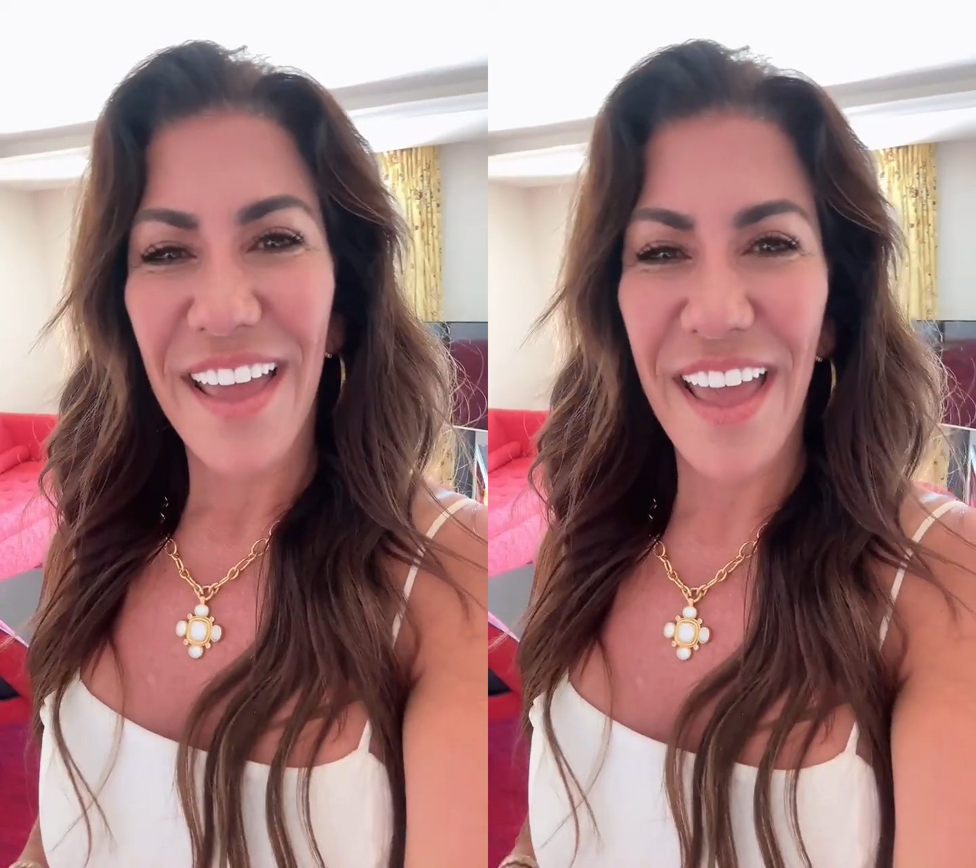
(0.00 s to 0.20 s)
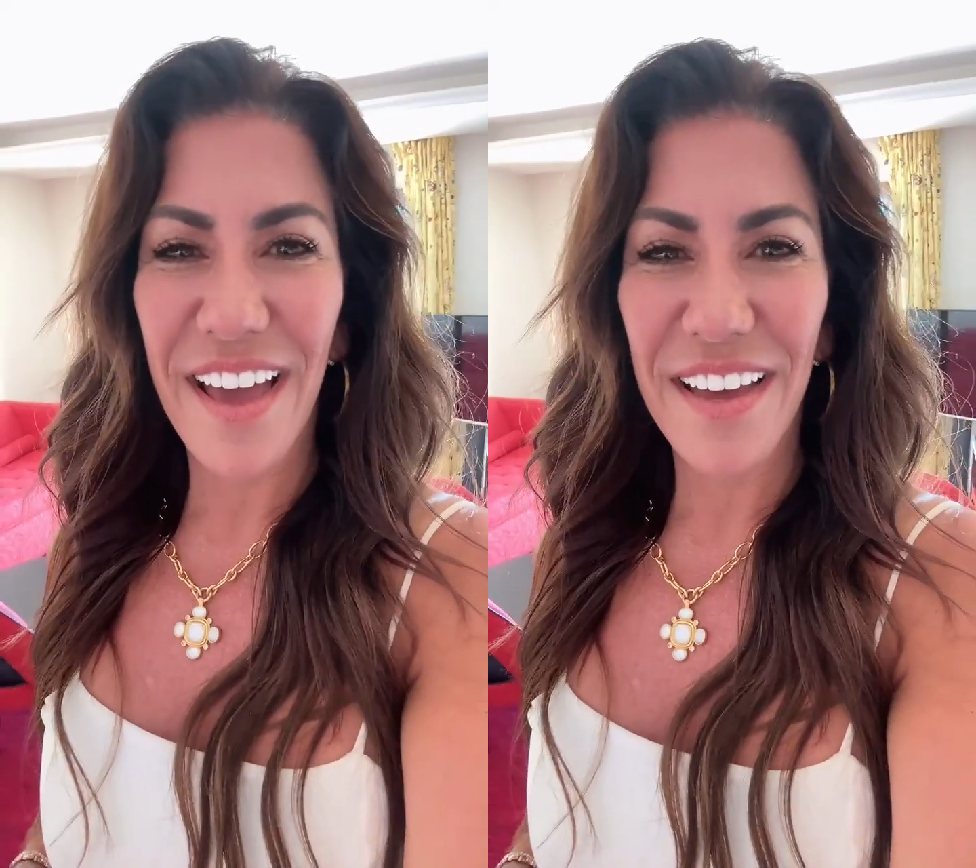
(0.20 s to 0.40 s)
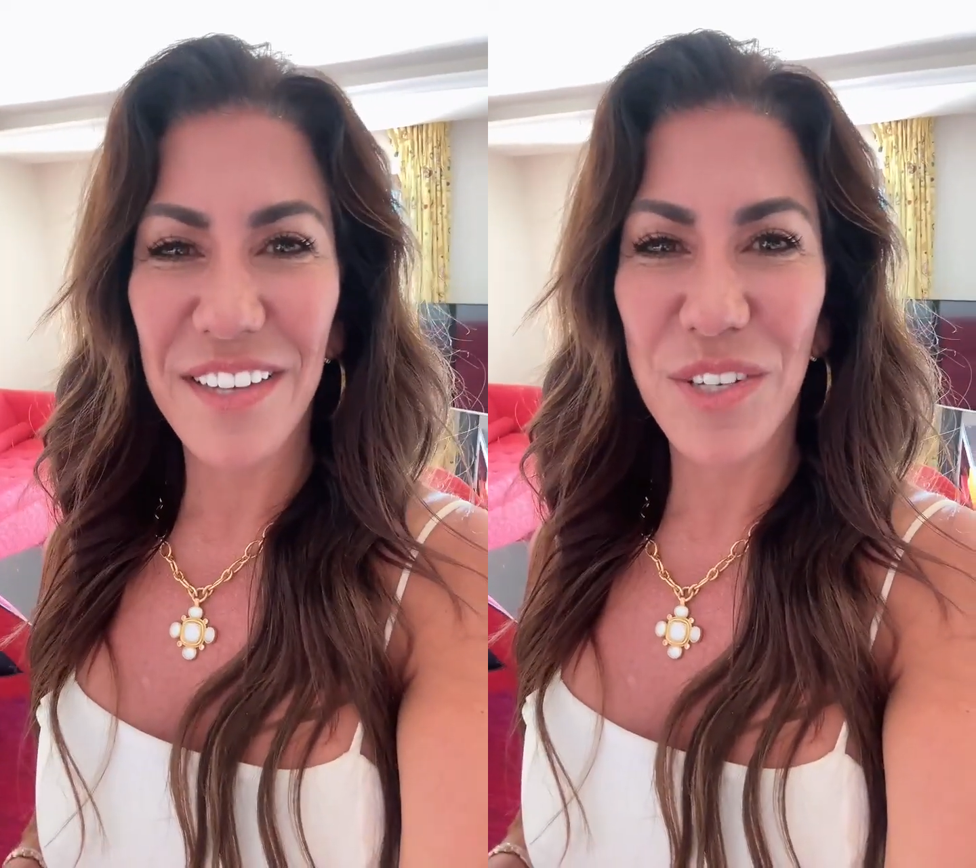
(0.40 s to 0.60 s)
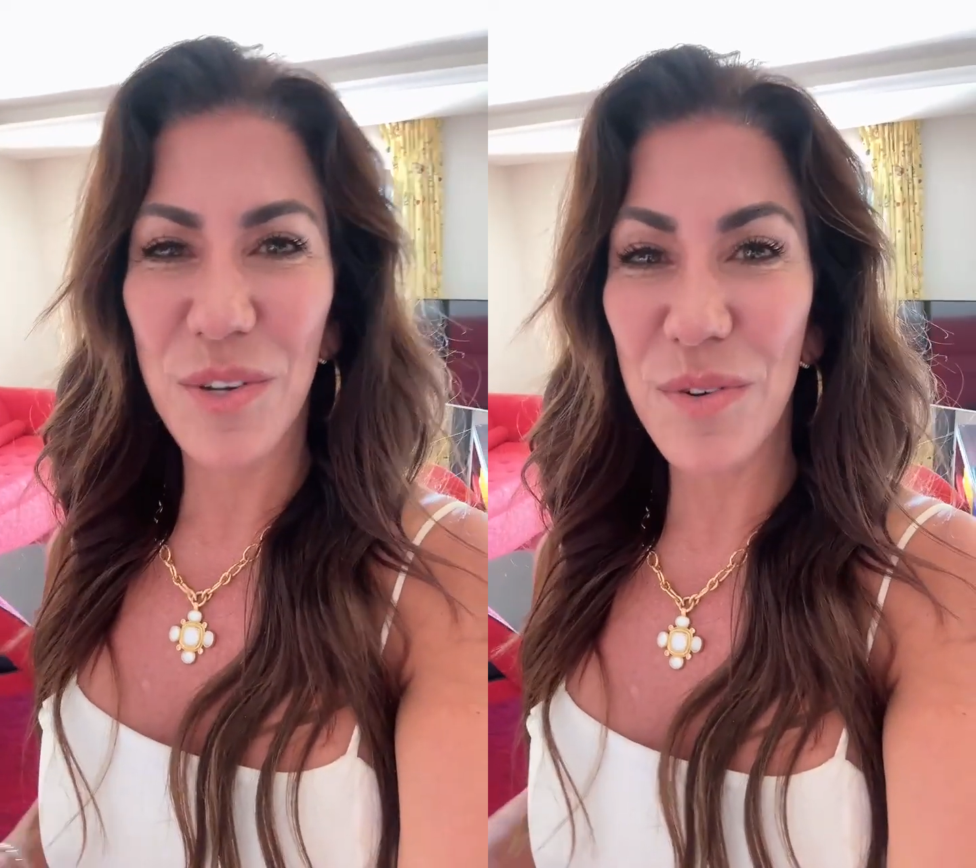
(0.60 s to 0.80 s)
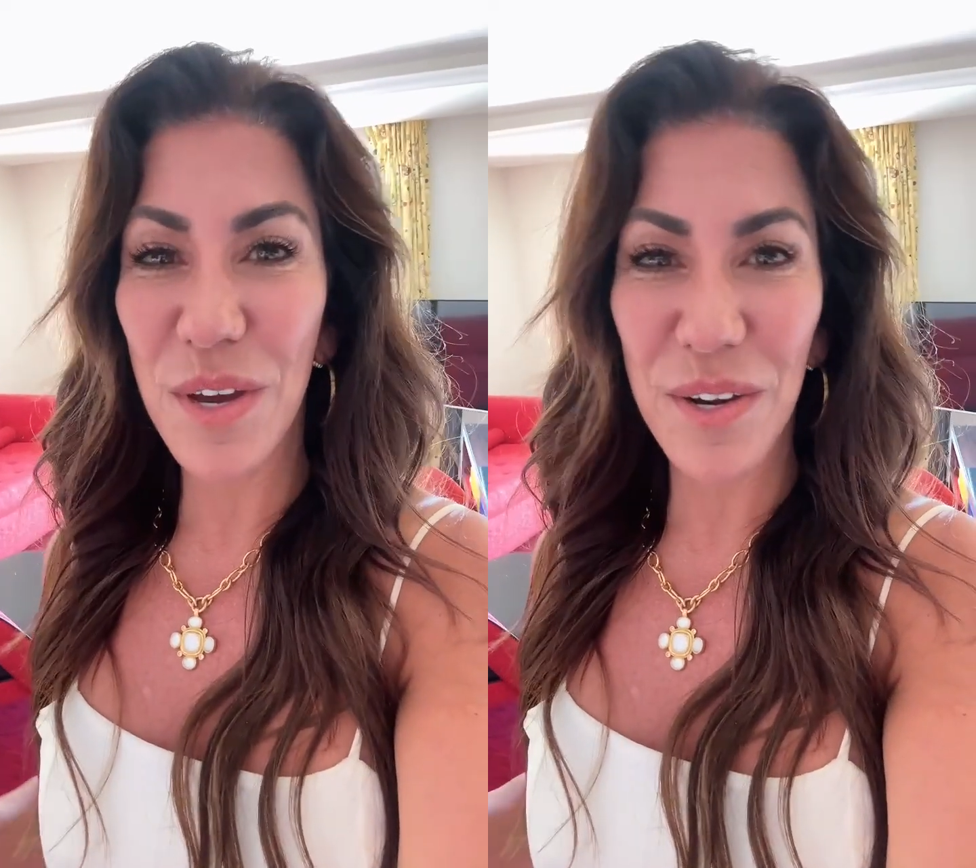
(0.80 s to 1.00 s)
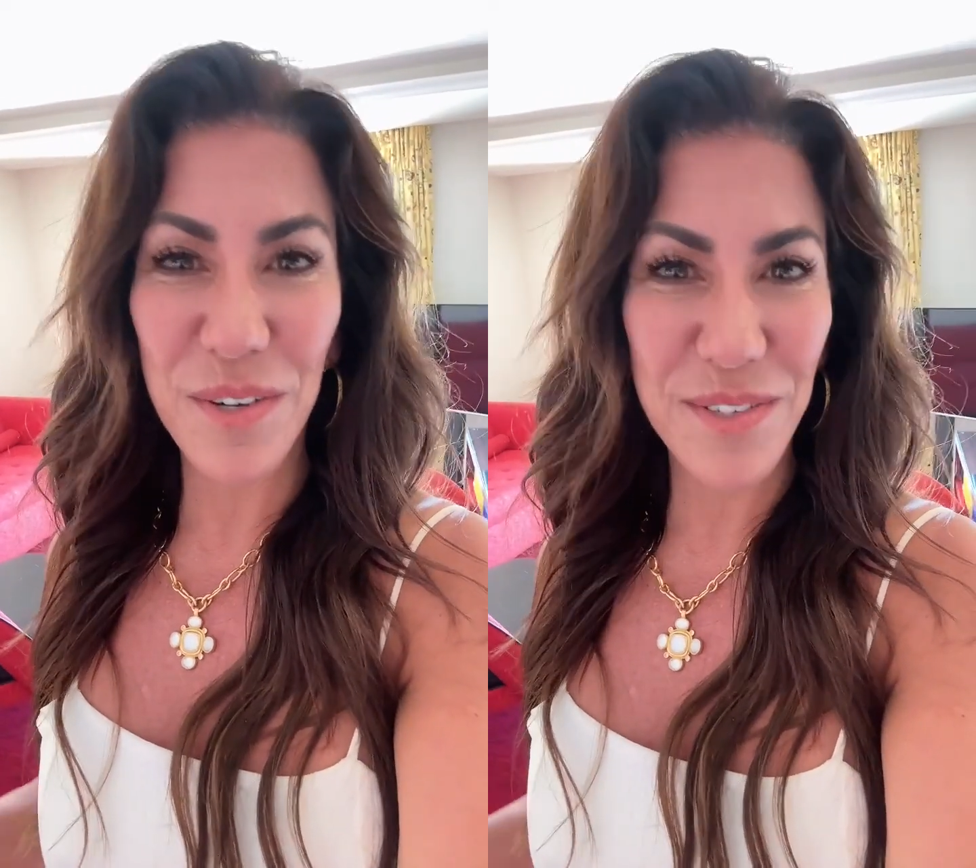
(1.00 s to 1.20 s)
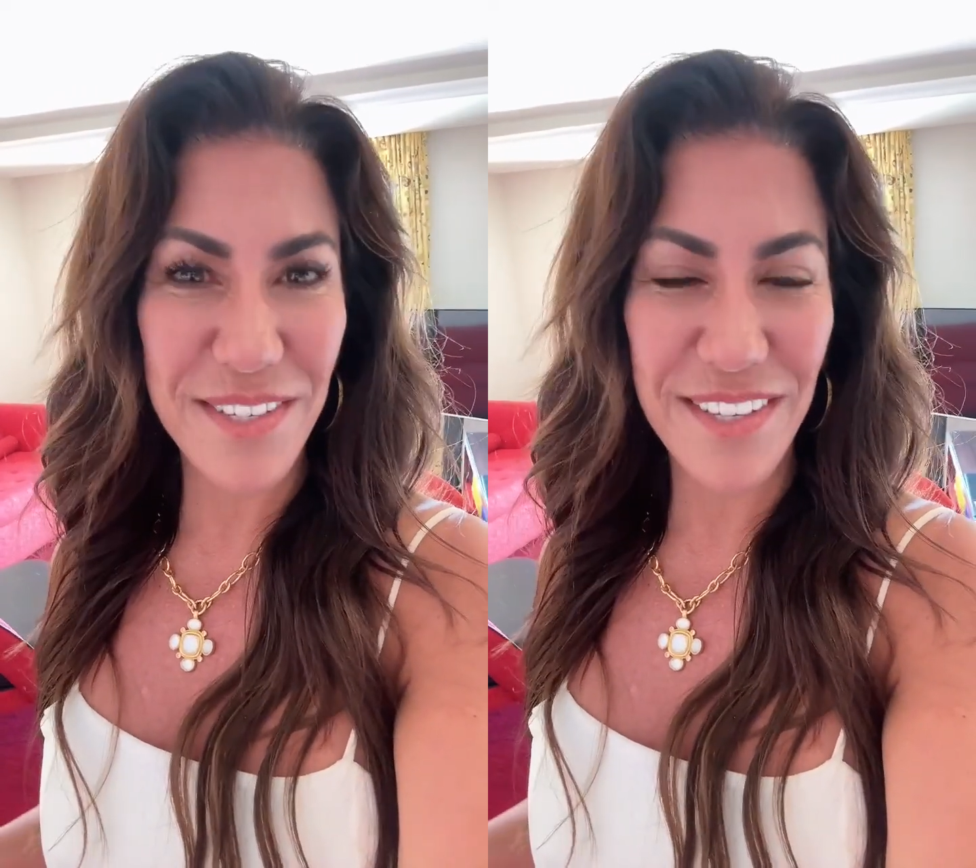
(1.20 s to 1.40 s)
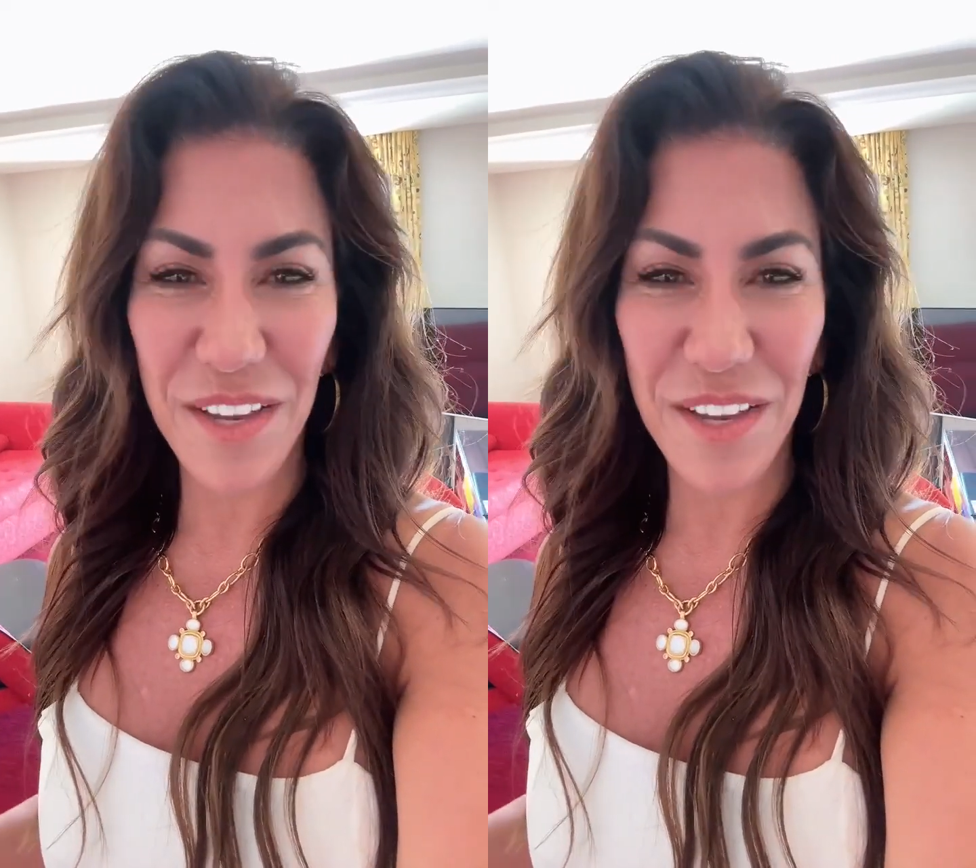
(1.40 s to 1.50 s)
and who knows,